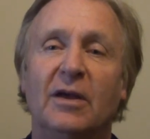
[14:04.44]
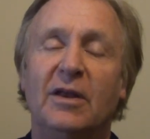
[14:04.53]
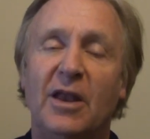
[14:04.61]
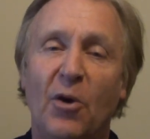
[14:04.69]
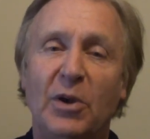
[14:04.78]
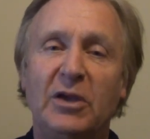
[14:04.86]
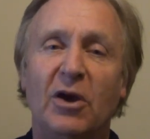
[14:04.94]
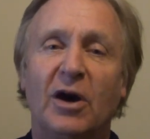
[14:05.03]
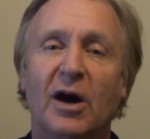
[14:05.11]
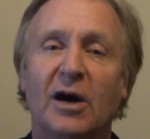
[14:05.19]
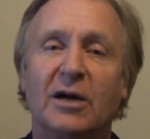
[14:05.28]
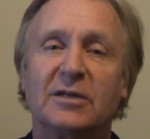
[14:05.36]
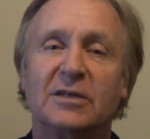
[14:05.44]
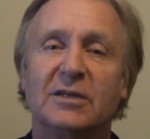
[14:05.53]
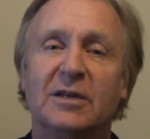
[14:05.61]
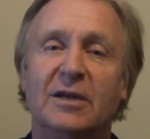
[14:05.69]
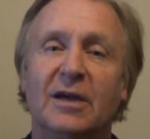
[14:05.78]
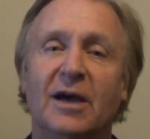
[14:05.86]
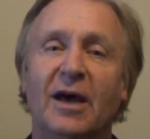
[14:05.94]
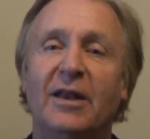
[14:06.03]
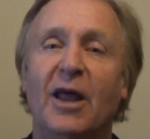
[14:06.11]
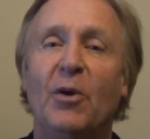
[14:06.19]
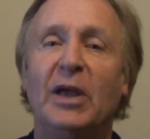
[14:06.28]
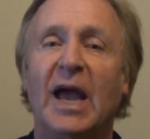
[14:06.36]
Knowing your heart and
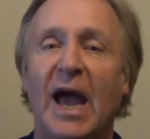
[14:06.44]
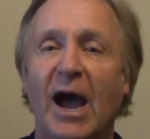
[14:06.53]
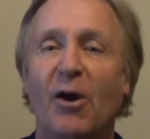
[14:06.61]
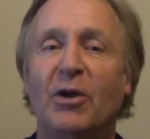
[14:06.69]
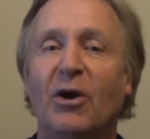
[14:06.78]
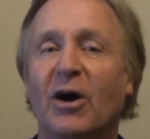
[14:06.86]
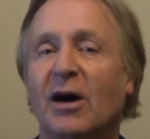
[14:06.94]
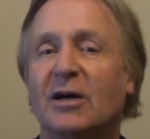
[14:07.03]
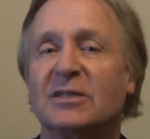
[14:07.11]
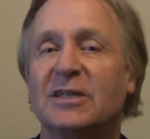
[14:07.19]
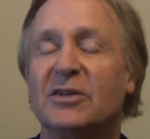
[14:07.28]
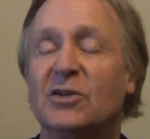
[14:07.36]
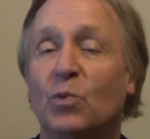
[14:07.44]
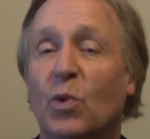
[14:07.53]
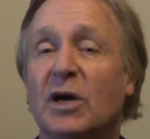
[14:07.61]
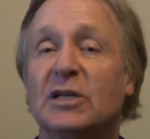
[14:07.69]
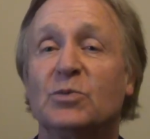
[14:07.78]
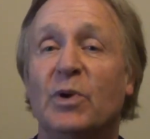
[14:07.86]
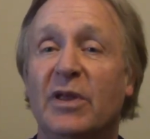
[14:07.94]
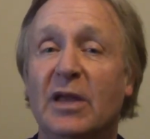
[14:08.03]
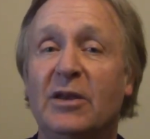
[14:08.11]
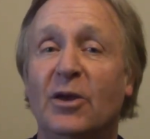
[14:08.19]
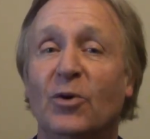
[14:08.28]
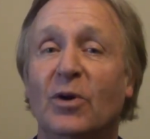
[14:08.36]
knowing how your heart center works
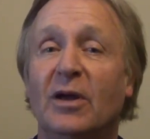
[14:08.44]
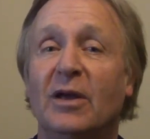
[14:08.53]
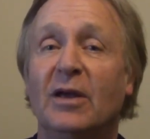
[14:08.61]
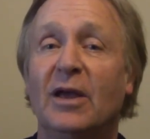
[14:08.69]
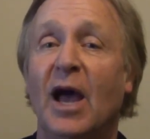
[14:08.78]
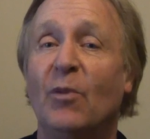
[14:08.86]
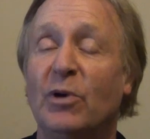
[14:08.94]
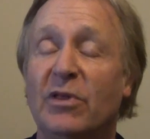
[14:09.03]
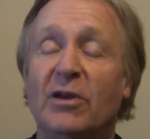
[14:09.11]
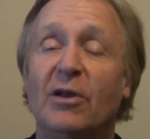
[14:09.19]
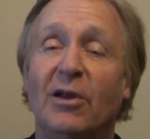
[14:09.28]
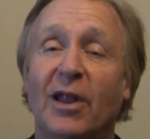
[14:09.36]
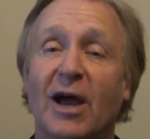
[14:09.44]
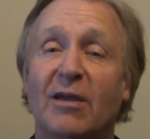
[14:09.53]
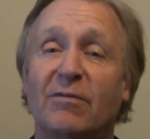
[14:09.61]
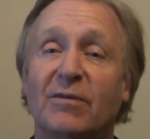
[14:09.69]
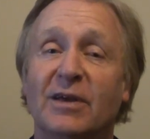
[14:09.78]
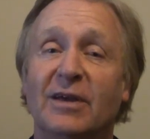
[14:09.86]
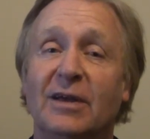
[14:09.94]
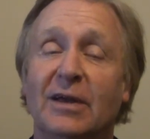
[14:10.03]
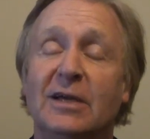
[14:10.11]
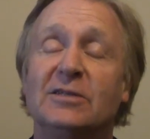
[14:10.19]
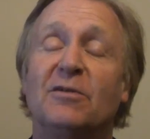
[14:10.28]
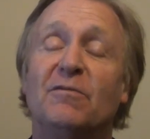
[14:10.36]
within you and within your life
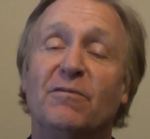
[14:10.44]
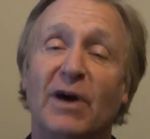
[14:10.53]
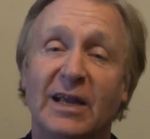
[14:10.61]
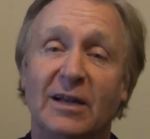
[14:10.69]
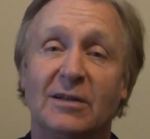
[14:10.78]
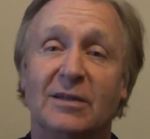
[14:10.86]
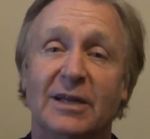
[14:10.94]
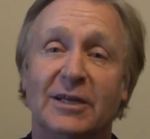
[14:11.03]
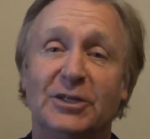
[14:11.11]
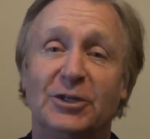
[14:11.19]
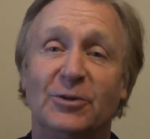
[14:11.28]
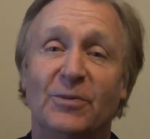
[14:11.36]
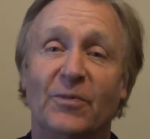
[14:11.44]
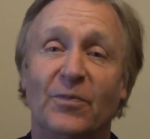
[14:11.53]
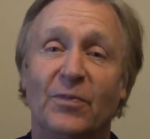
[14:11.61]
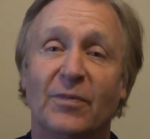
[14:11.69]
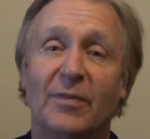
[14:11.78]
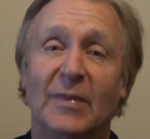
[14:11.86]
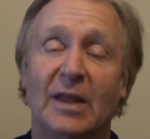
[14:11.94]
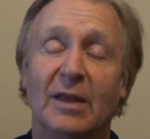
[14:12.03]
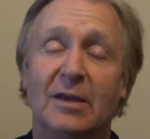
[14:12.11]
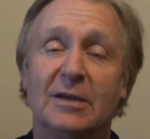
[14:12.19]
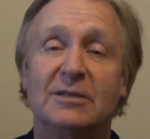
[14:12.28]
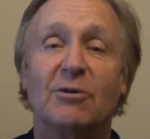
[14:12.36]
is a vital issue.
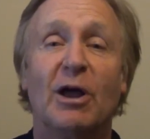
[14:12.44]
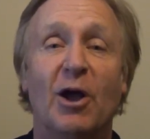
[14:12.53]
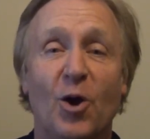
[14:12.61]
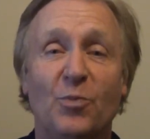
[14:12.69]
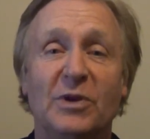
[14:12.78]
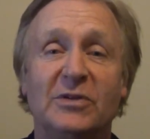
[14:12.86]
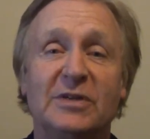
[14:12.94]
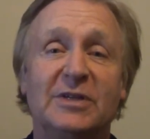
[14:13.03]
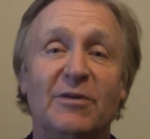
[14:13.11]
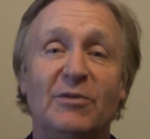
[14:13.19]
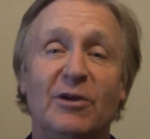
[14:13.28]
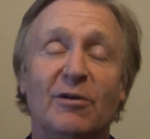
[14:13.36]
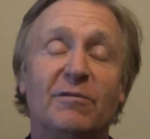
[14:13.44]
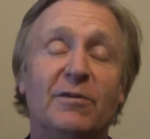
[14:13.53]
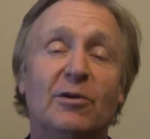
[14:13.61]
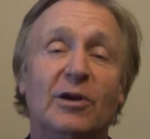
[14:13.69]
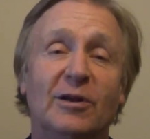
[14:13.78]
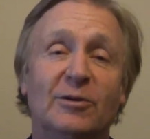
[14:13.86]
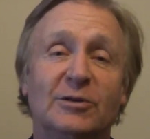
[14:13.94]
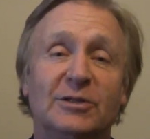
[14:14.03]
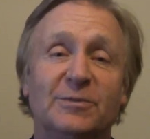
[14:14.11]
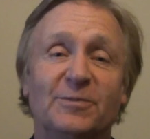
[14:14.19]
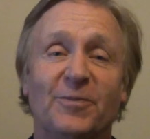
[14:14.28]
So I hope this has given you a few clues.